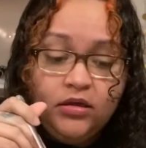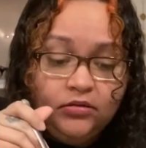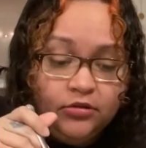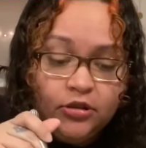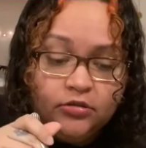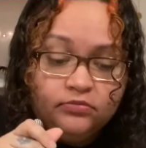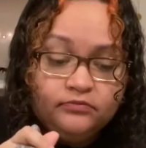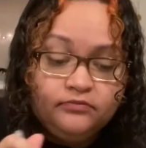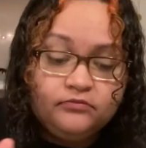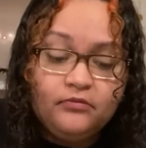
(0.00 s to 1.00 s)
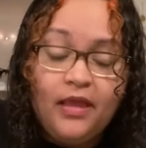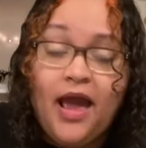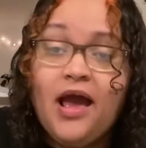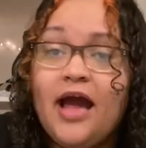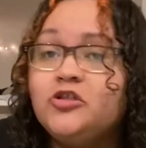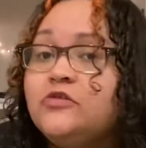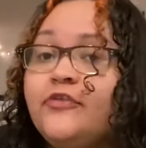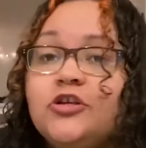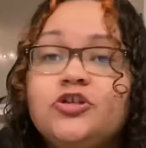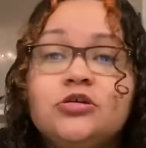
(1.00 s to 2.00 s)
Look, I just
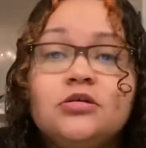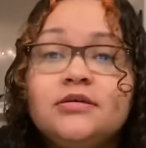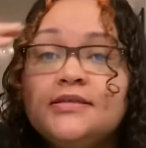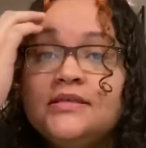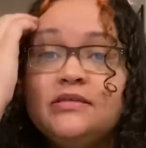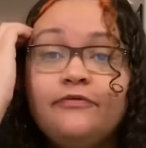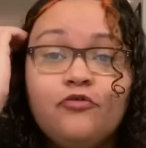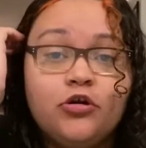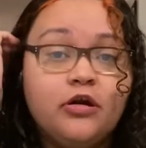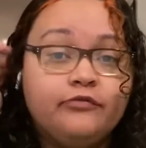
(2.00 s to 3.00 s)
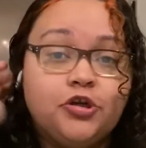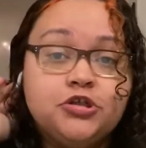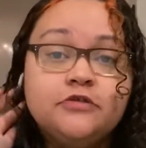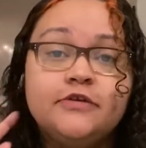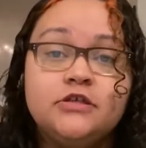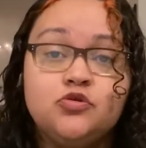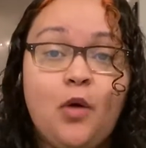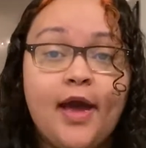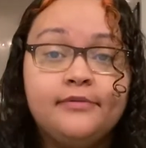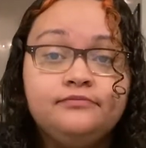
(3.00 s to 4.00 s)
finished season 4 of 13 Reasons
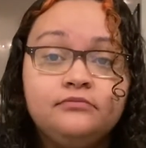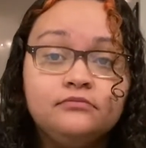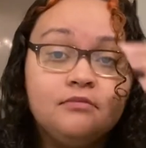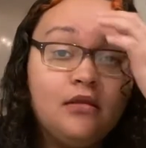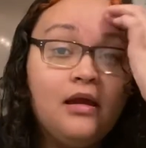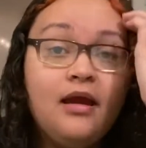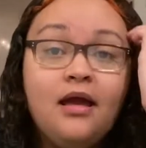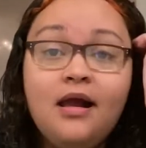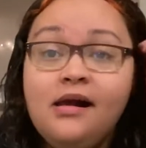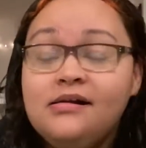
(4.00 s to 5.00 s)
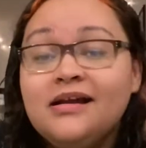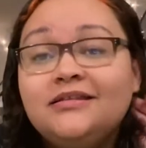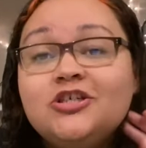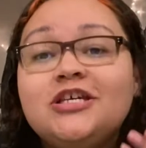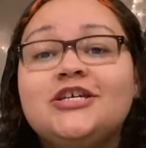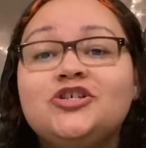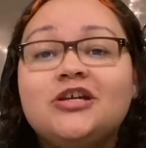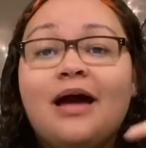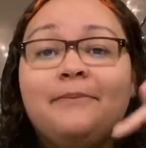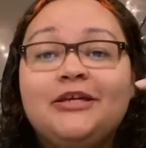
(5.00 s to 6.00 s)
Why, and this ish
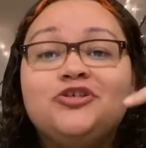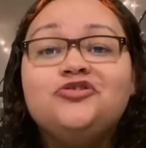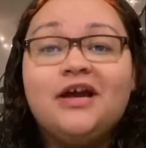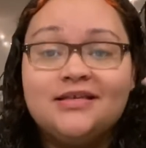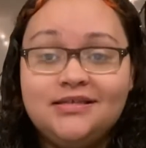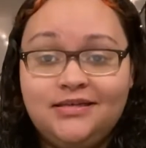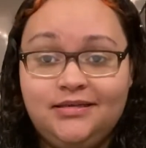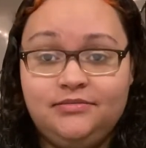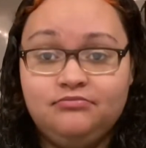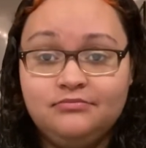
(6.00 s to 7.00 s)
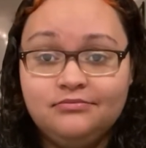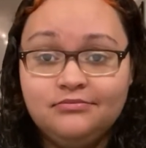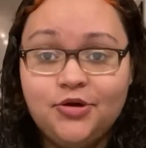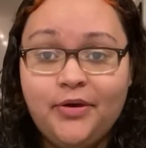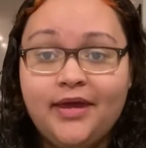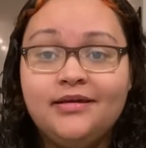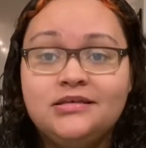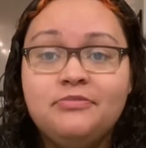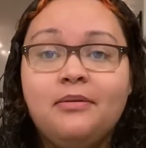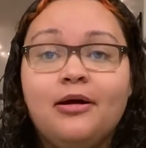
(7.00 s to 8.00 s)
got me stress eating. Okay, it's
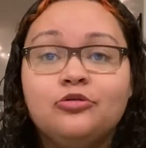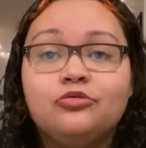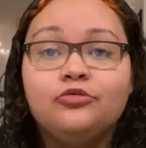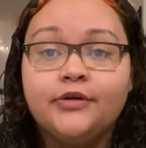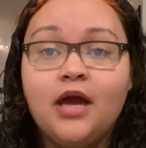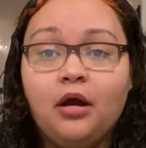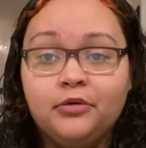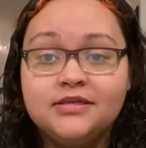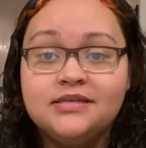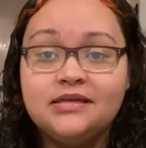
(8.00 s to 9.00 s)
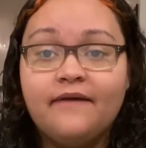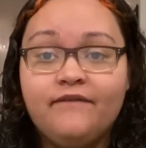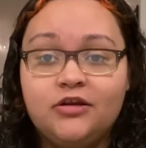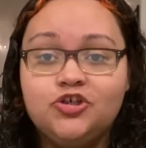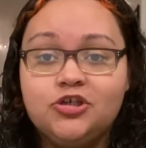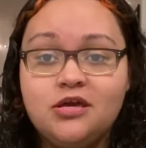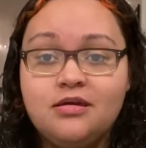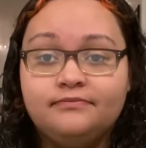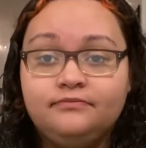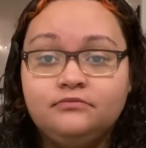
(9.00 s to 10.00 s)
been about 3 hours since I finished it,
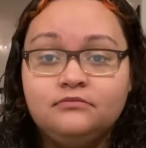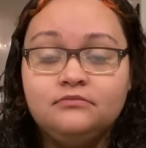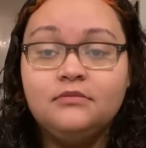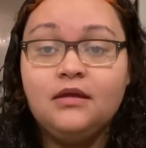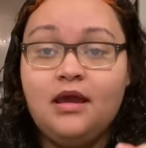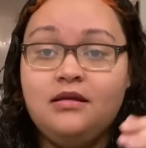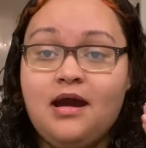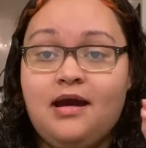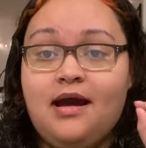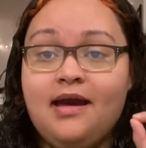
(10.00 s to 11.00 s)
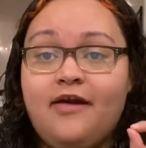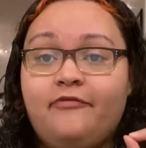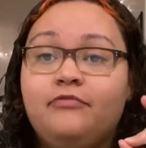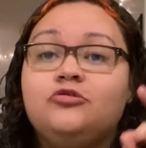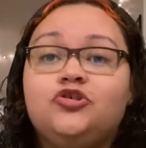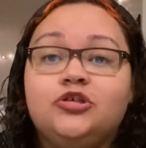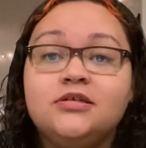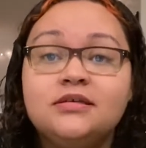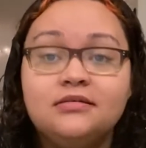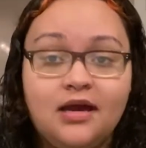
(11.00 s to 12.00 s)
and I have
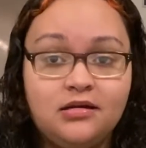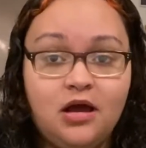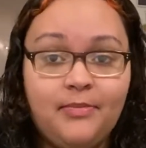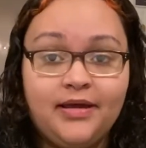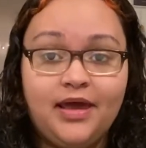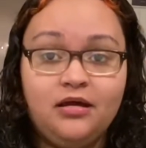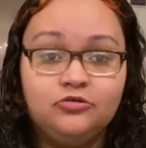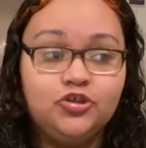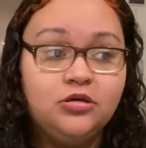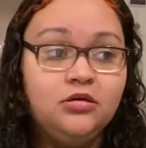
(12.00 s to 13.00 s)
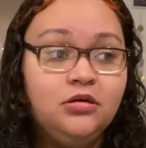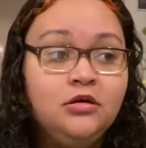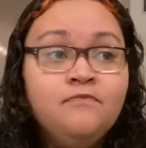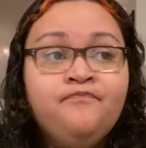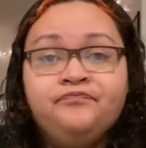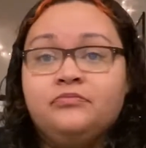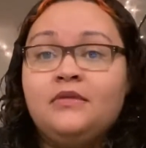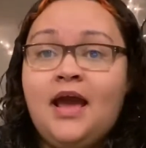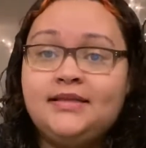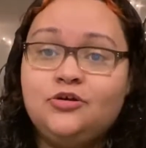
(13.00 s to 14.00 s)
just gotten on my couch,
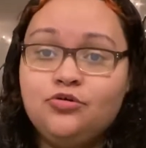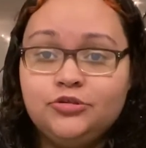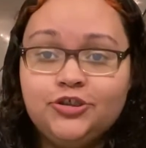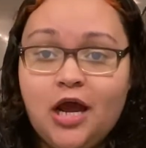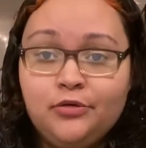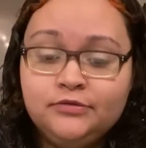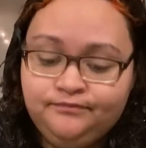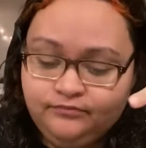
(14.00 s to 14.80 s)
had to go in the shower